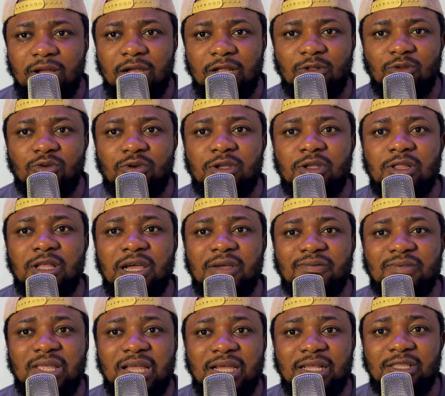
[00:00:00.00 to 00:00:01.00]
and looking
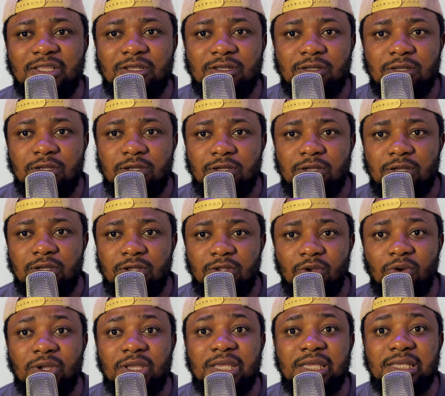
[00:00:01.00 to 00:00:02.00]
after
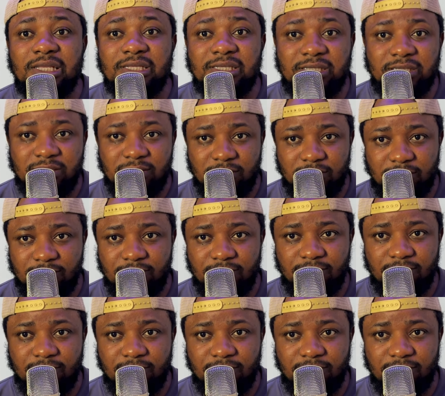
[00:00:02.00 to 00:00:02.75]
your kids.